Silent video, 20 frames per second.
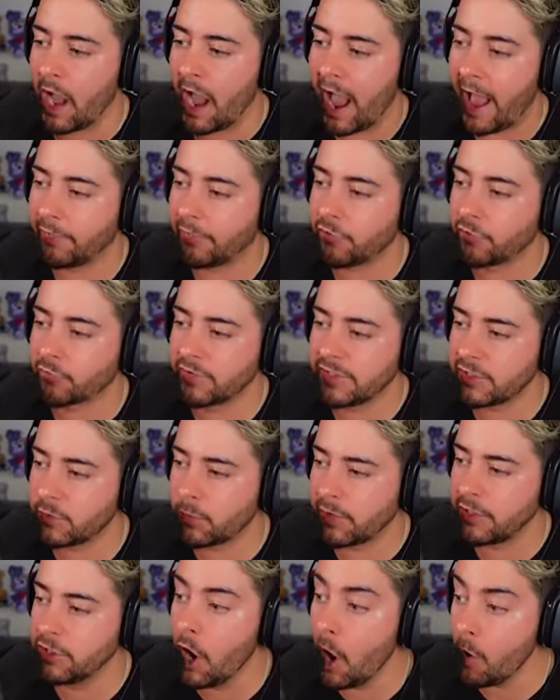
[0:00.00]
And the reason
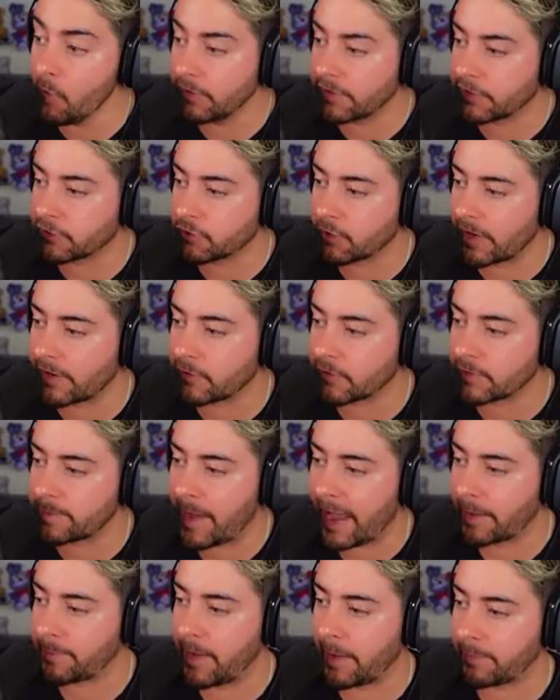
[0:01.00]
we know this is Gregory's
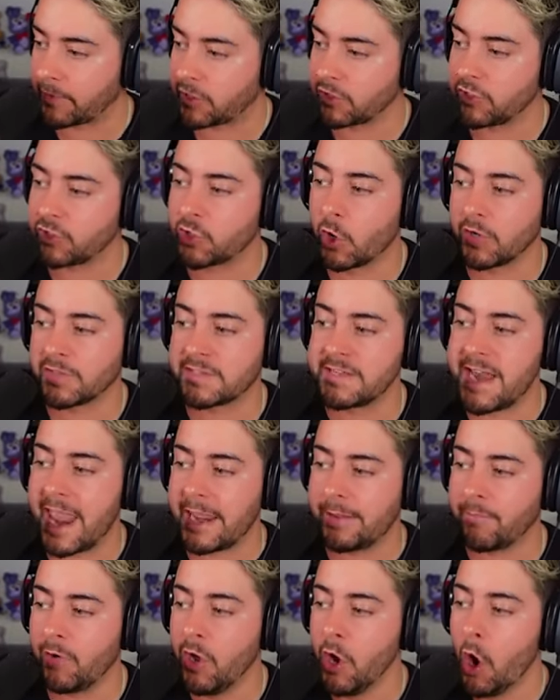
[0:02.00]
backpack, because he's got his
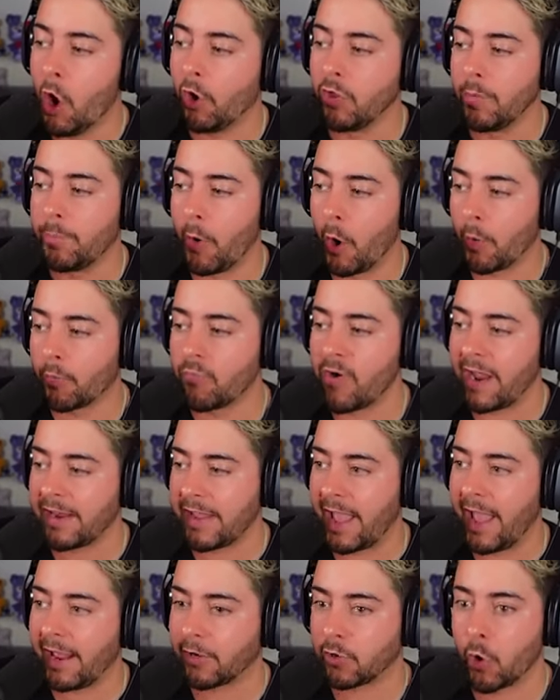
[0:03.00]
name on the bottom
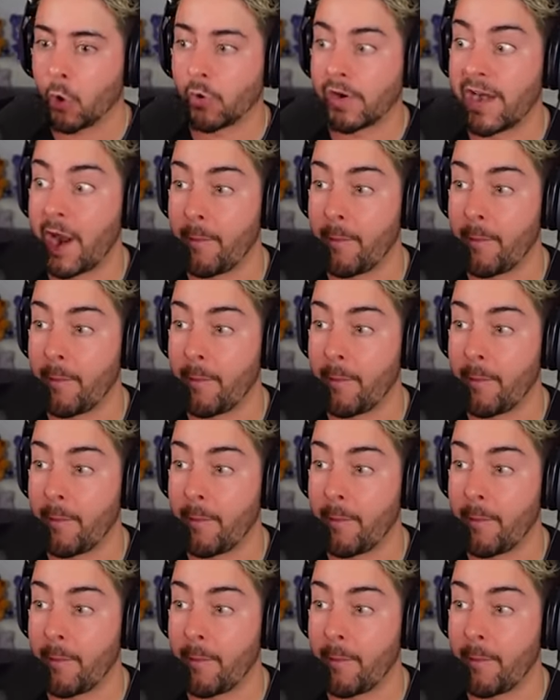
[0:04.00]
right-hand corner.